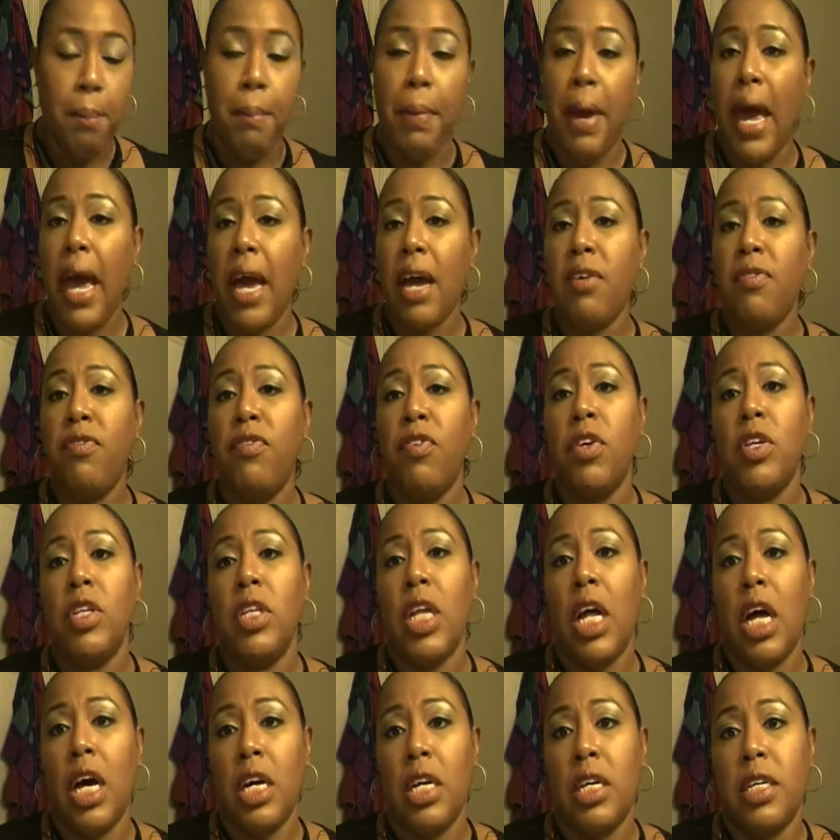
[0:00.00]
bag
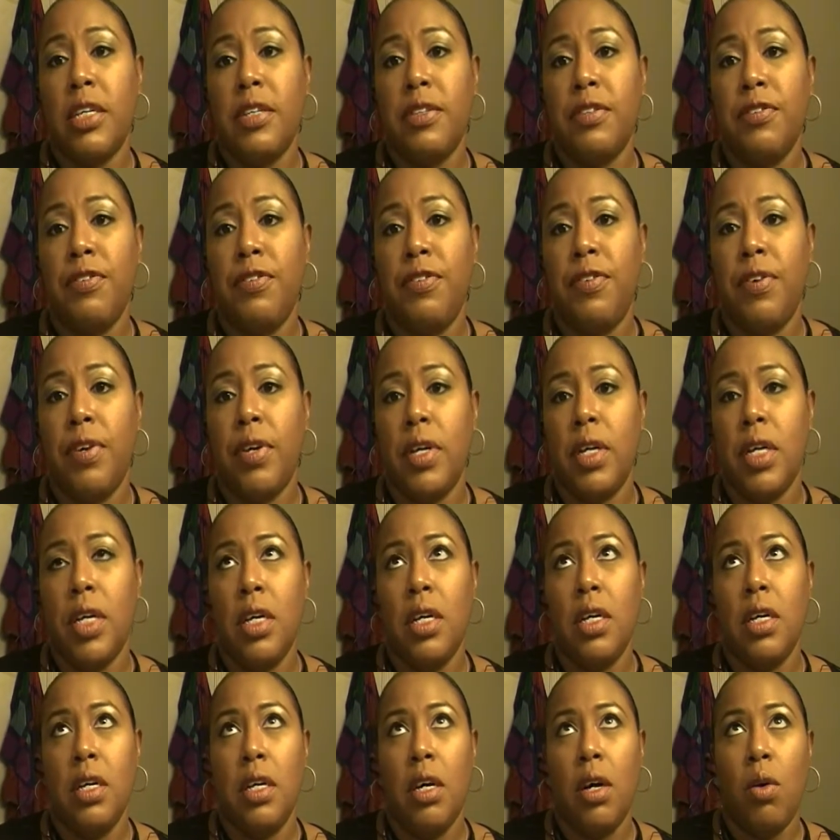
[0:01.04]
full of,
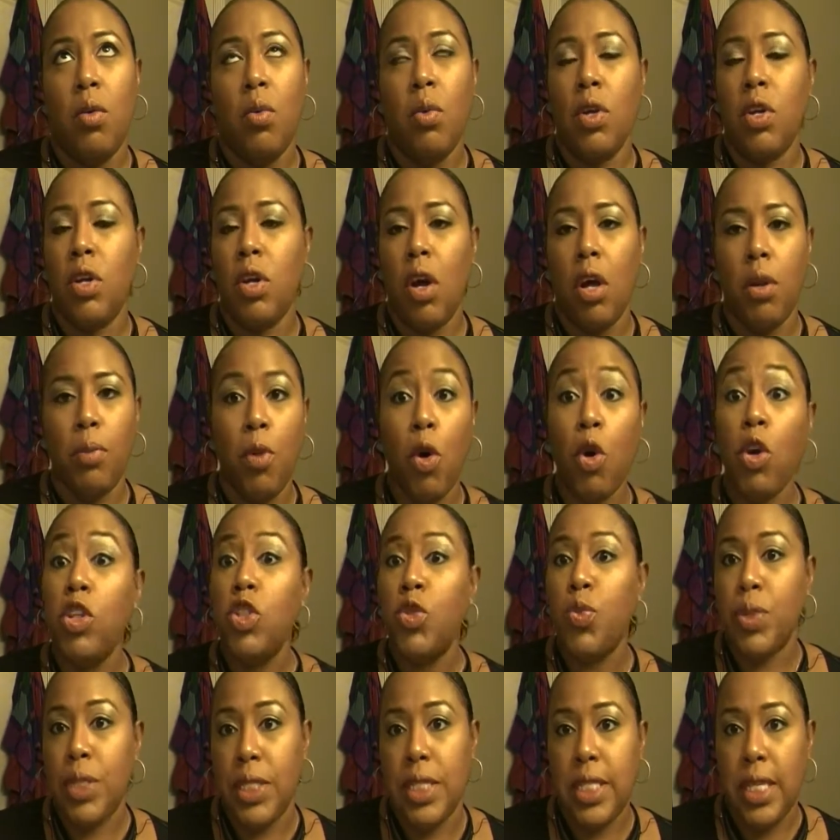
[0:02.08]
what do you call them,
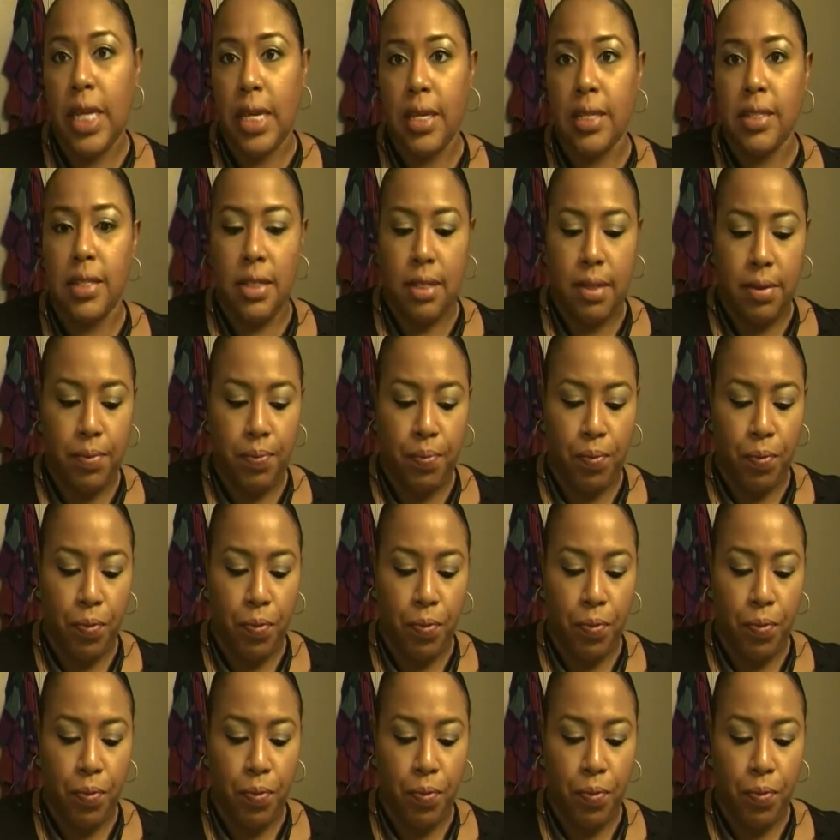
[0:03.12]
orange wood sticks.